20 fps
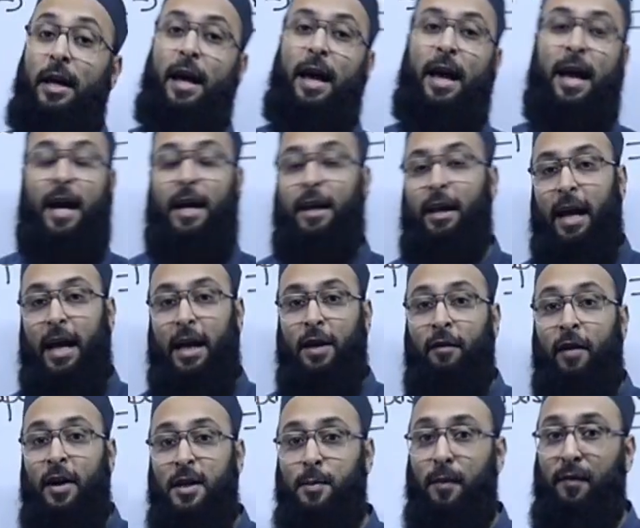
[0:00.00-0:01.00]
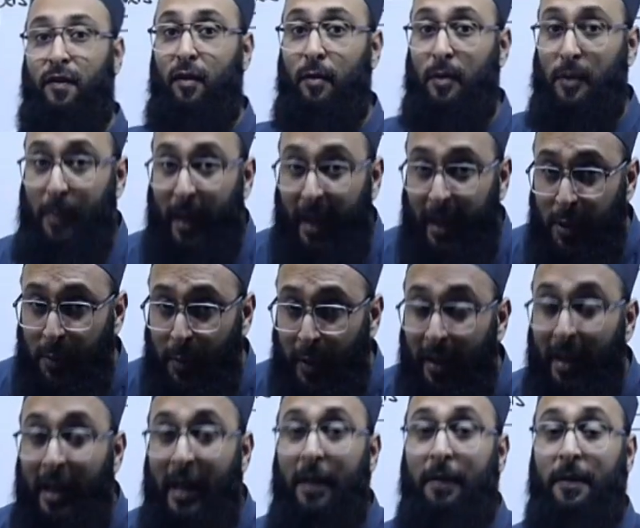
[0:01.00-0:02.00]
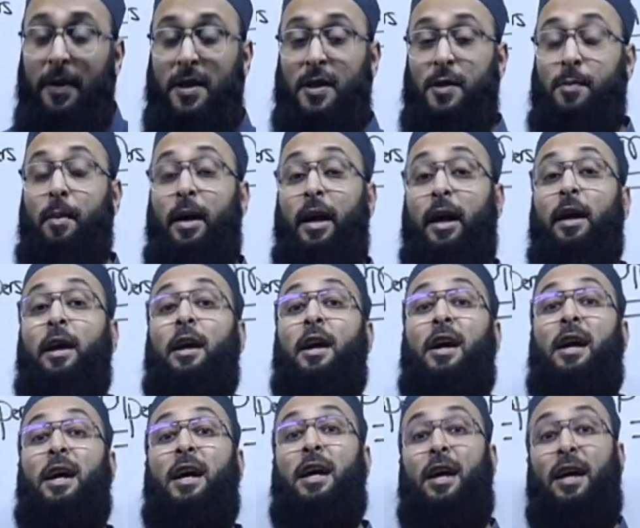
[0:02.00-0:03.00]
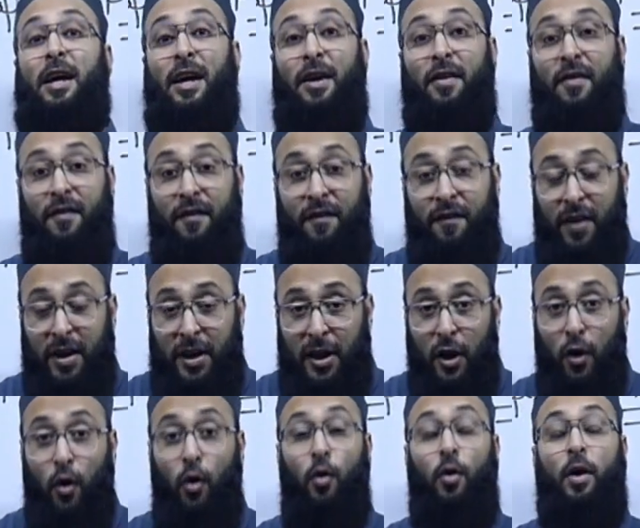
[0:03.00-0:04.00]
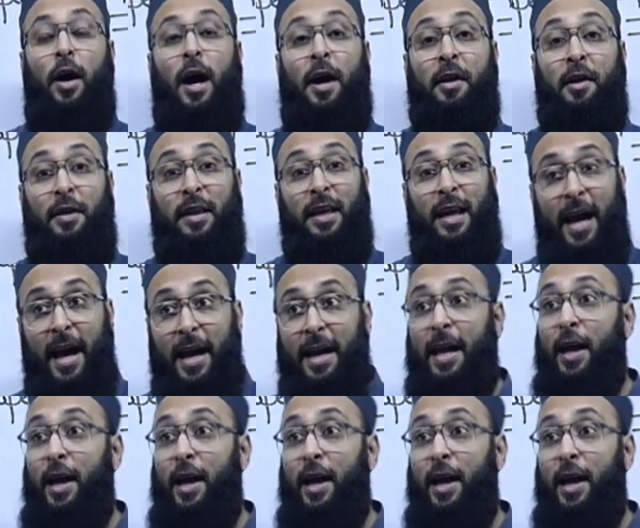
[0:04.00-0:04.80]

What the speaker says: and Advanced Performance Management. This is my video under the heading